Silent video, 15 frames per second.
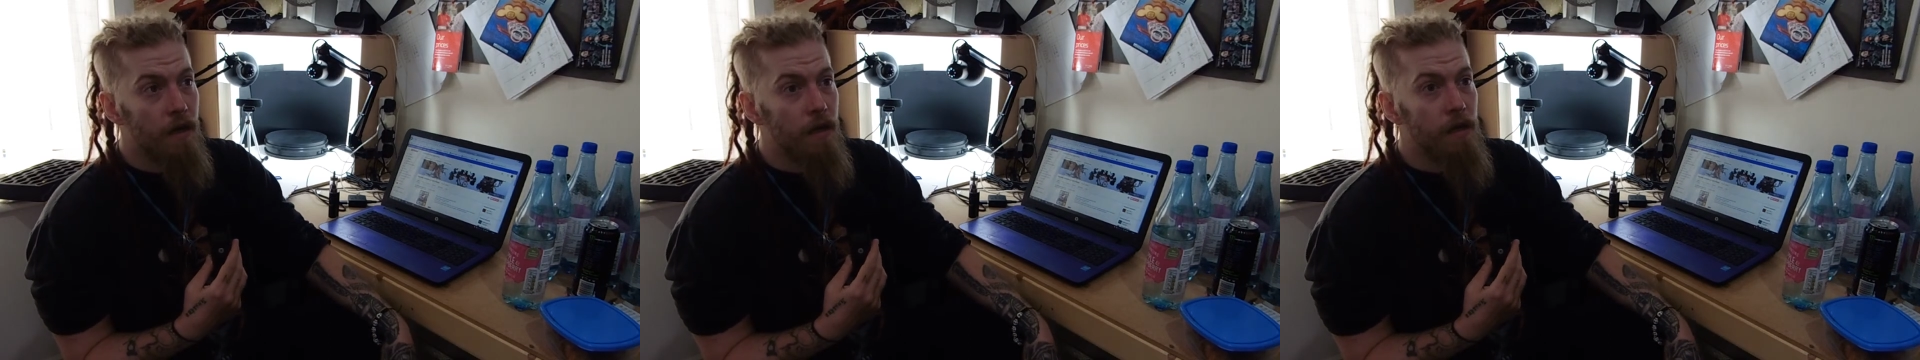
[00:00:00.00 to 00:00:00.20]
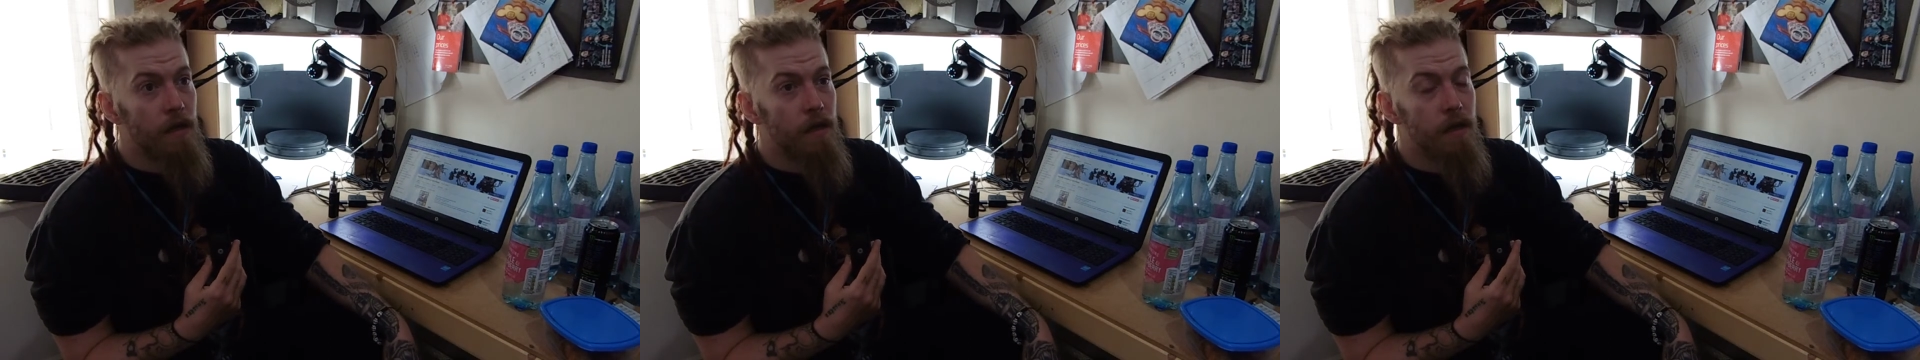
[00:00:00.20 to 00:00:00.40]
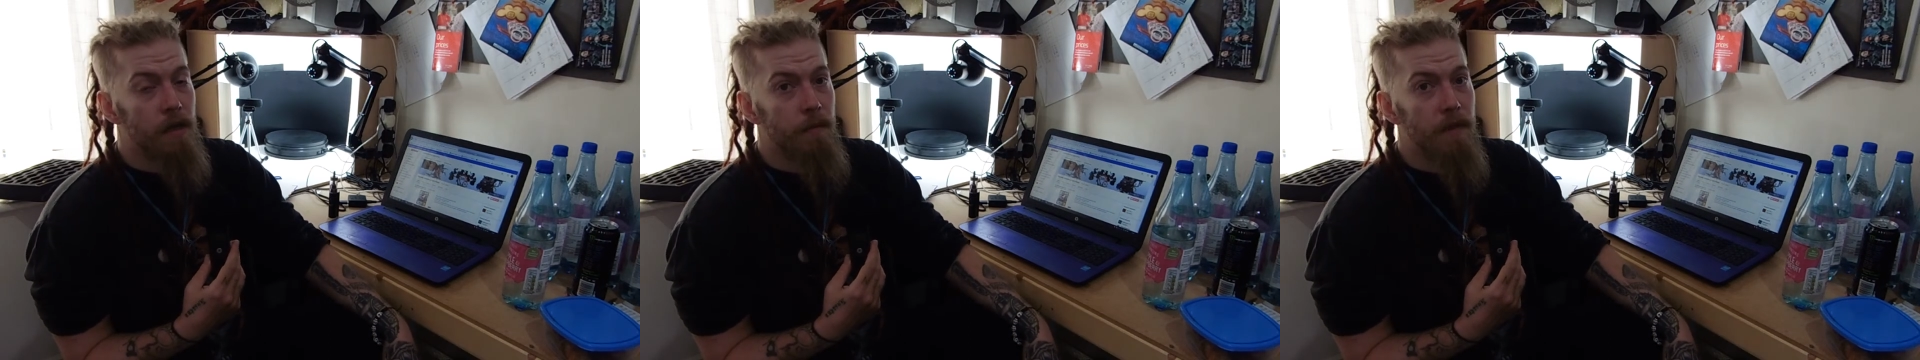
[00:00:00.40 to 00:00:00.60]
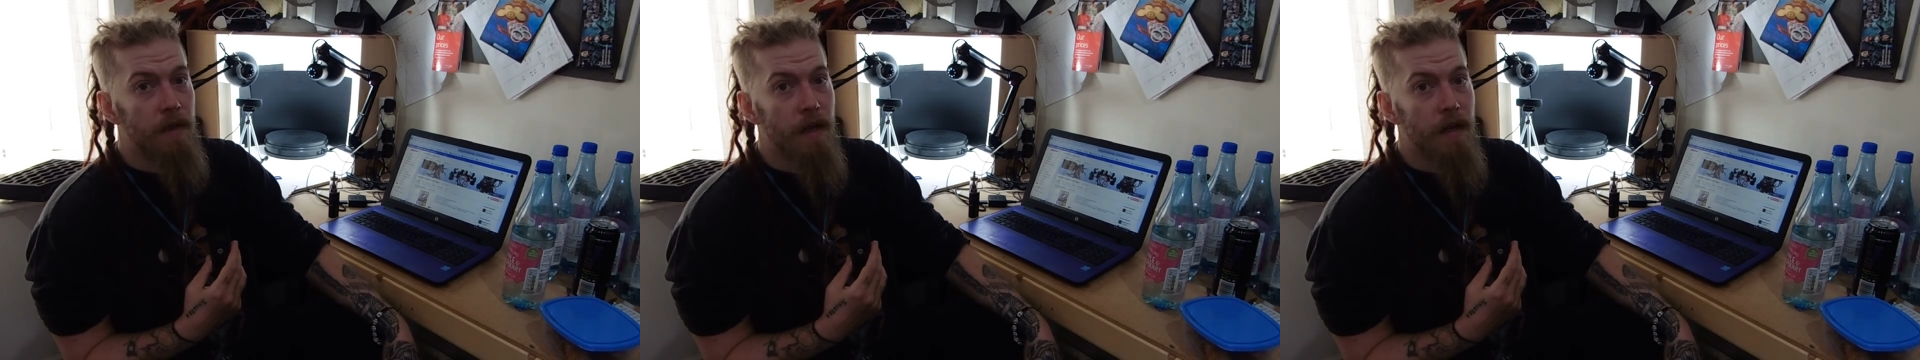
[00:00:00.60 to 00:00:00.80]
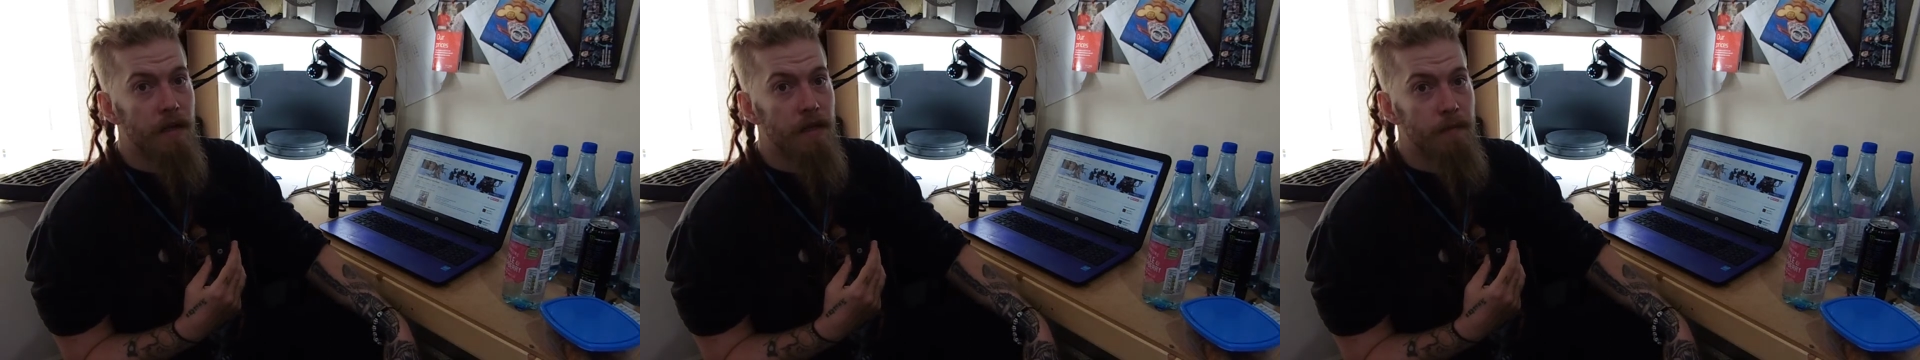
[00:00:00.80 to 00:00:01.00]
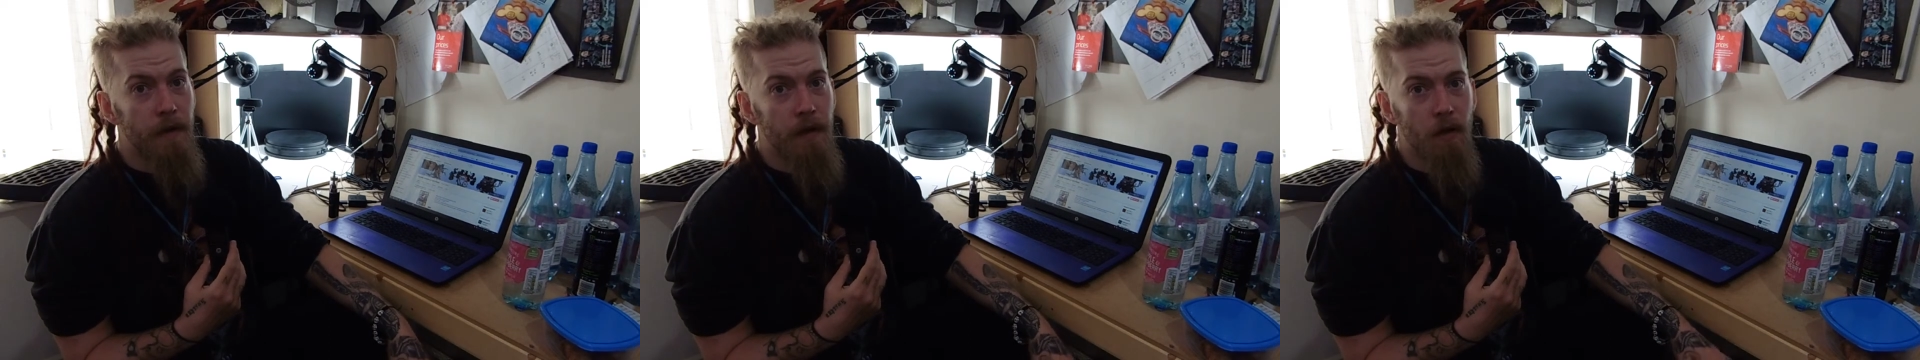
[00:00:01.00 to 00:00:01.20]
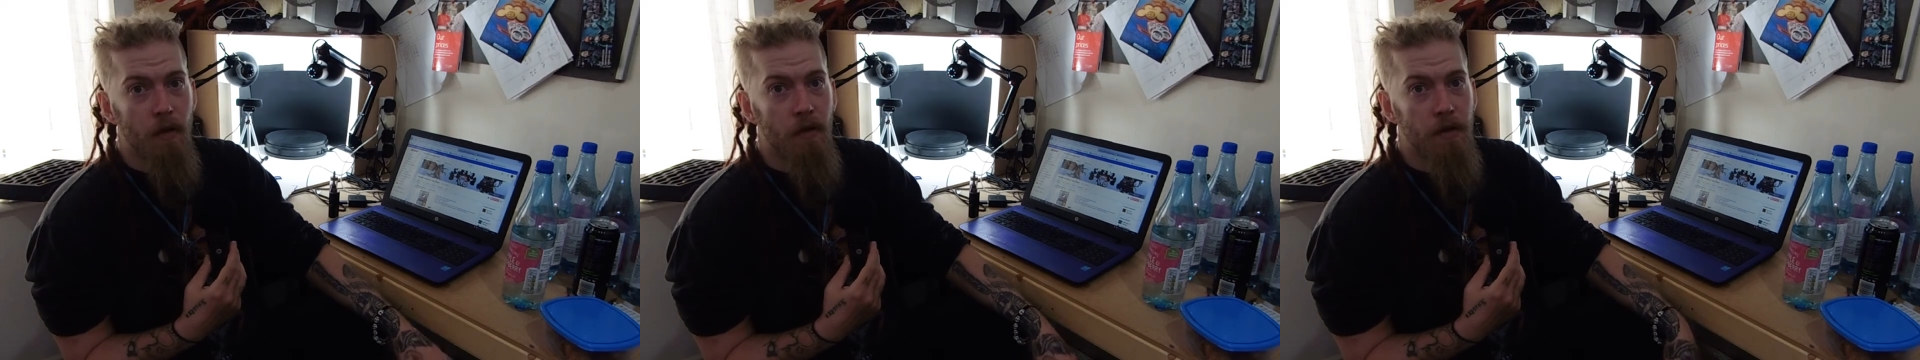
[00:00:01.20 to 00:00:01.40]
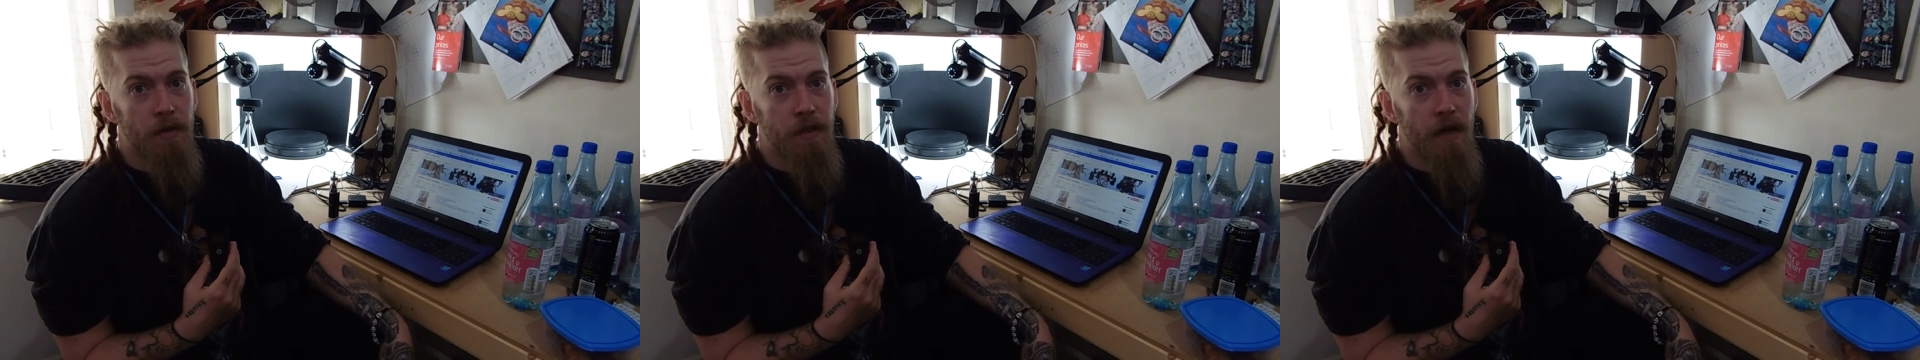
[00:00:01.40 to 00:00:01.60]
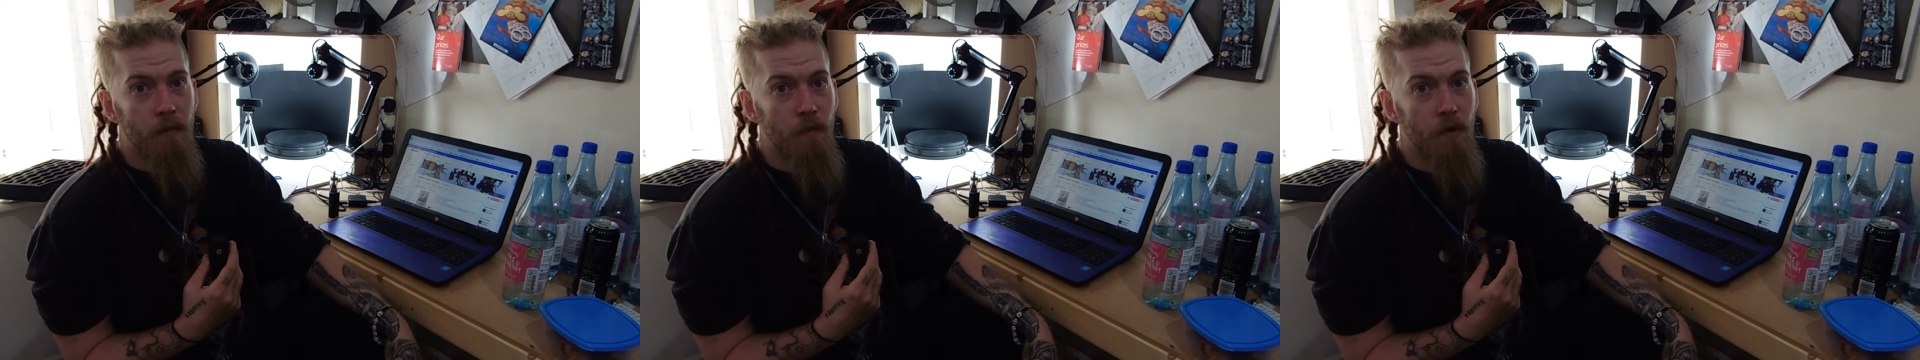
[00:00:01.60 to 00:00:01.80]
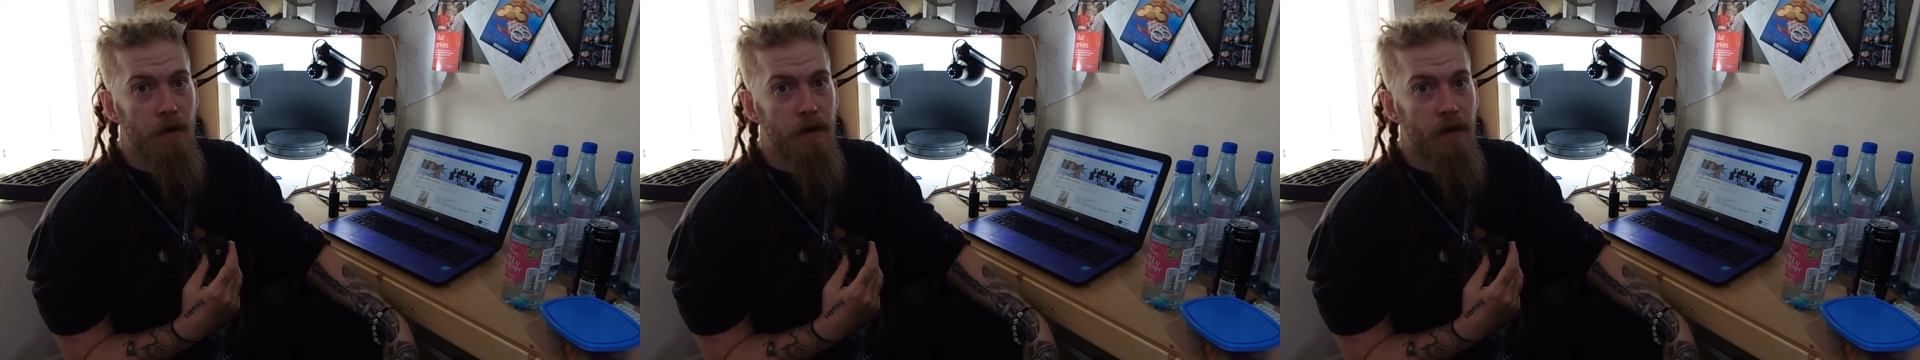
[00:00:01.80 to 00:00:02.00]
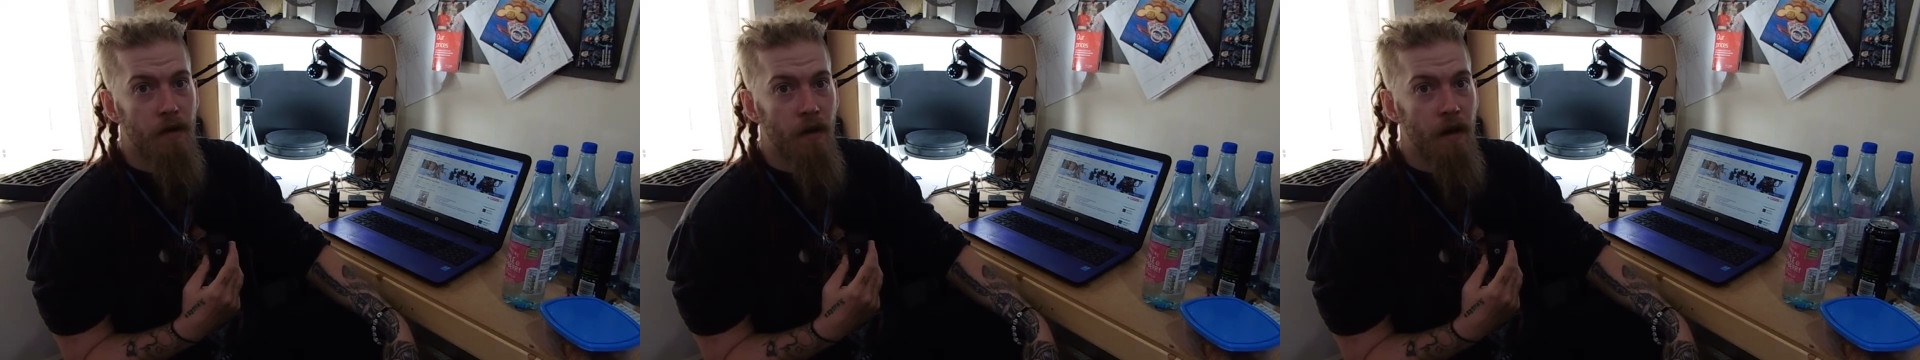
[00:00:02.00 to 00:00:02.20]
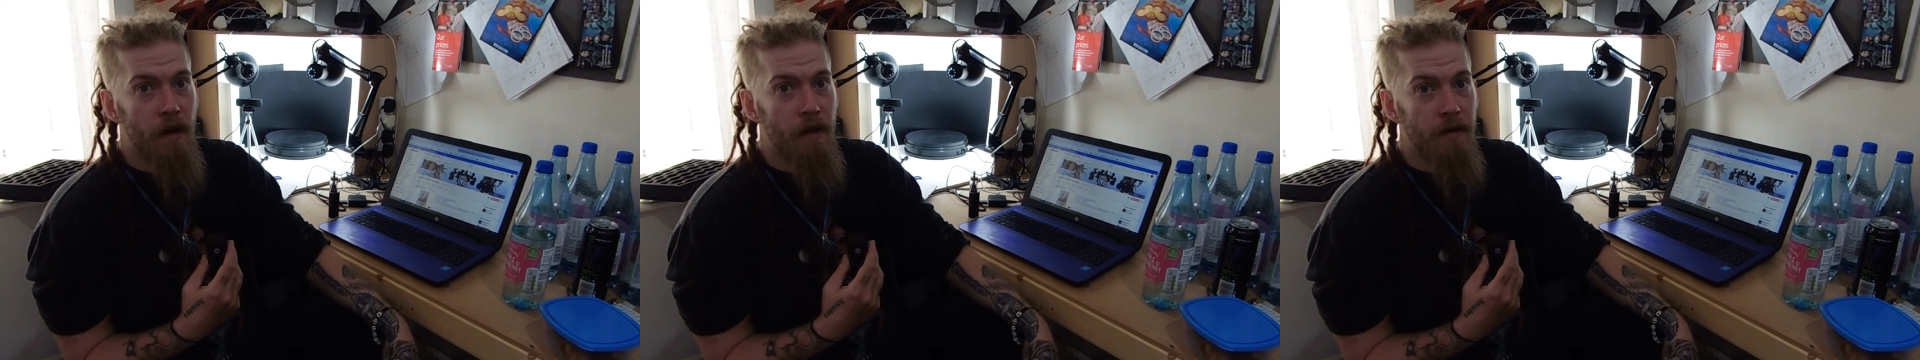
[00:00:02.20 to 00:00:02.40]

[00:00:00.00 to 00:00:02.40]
uh, but I spent a lot of time working on it,